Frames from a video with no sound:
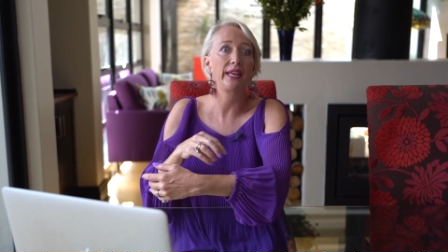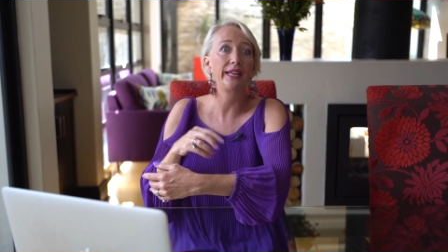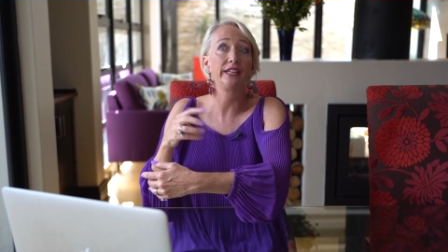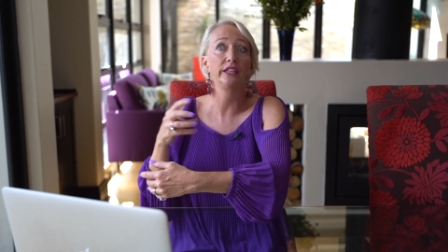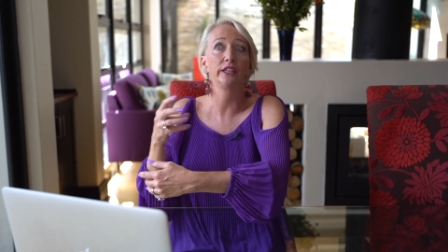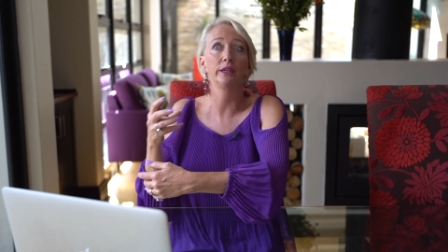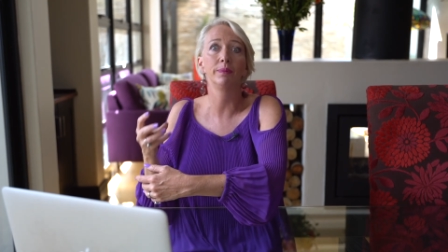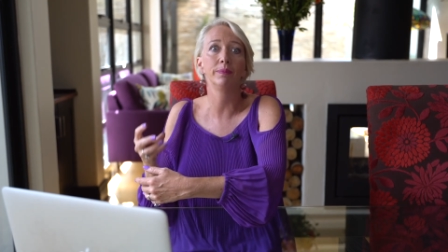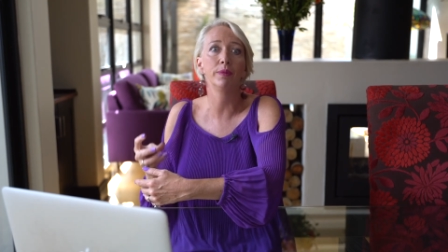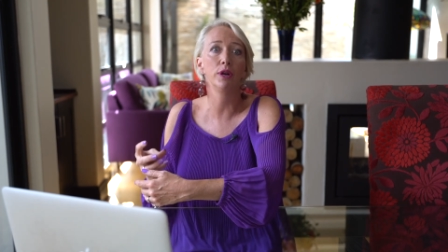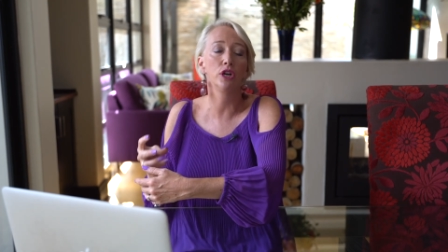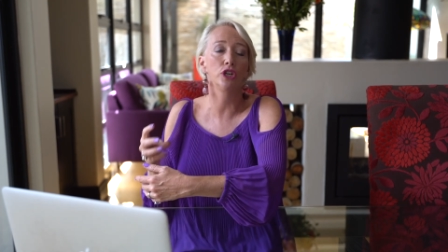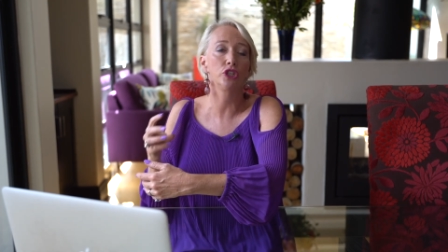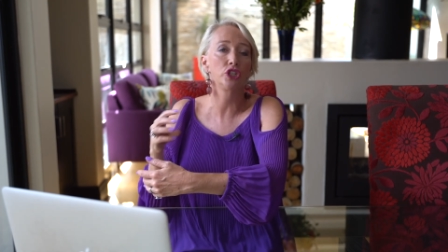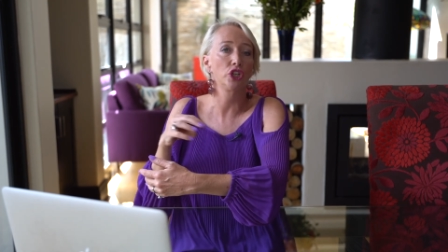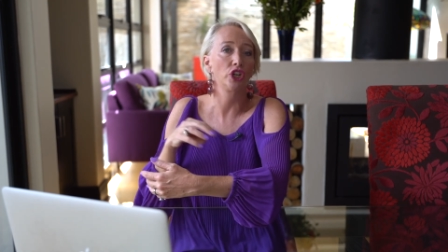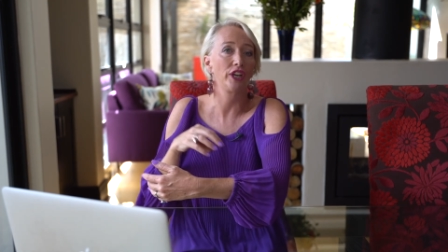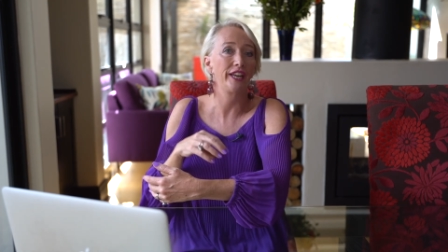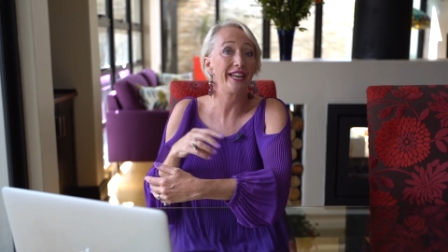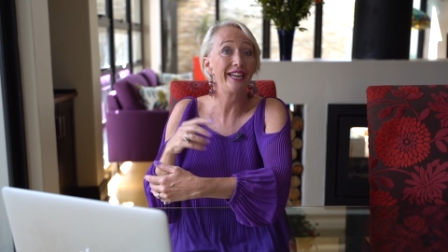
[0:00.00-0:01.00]
in
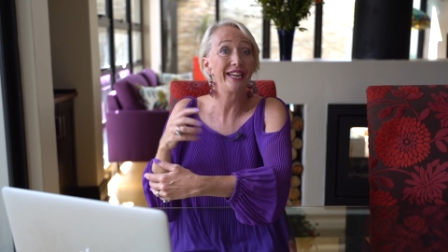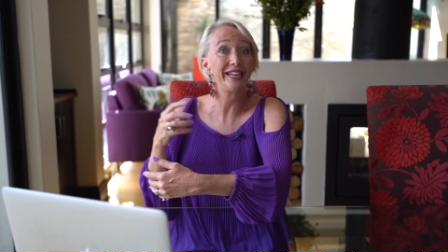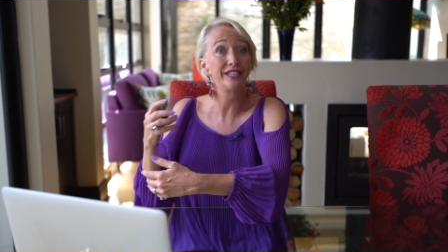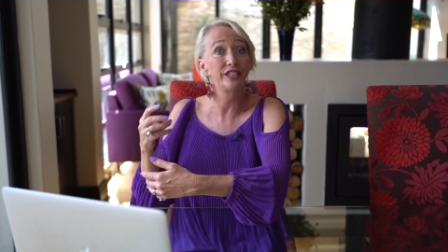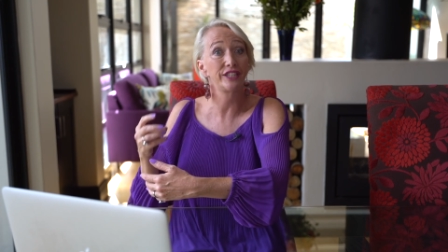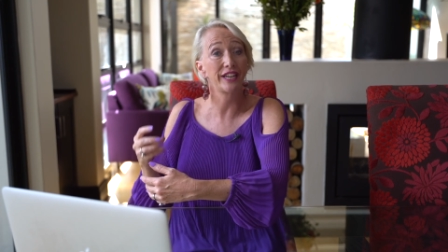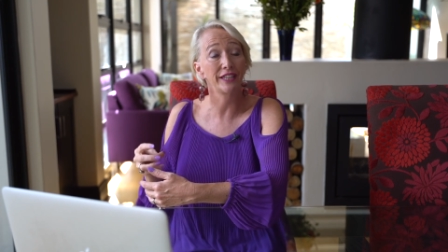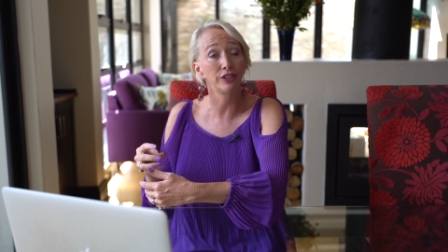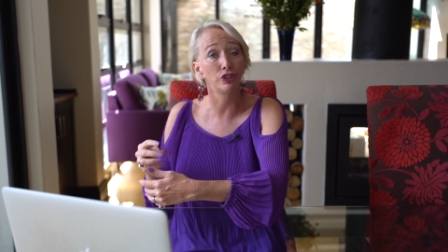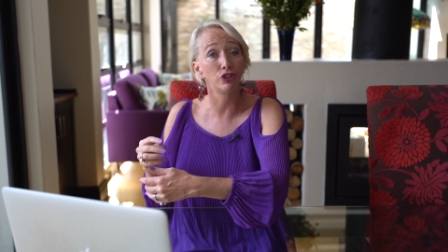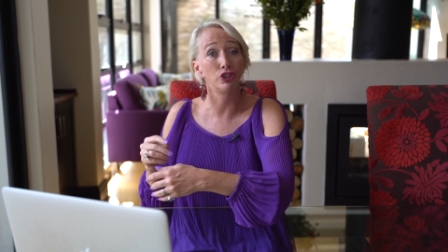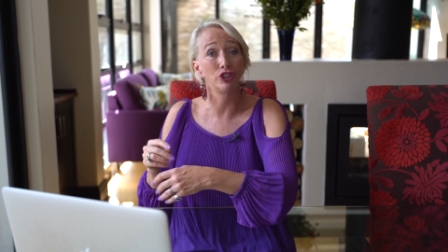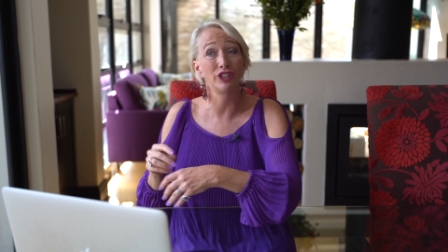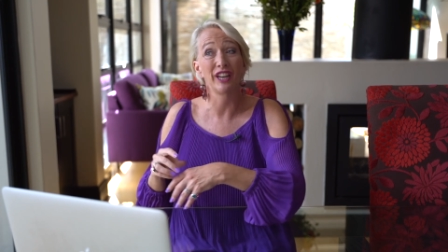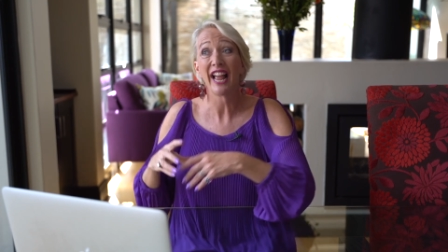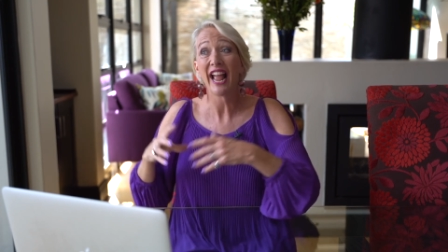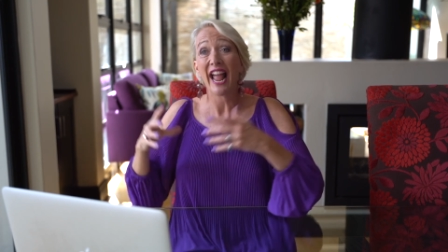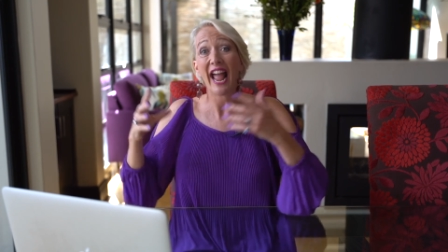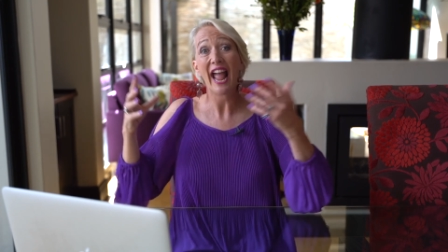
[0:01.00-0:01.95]
commercial, in industrial,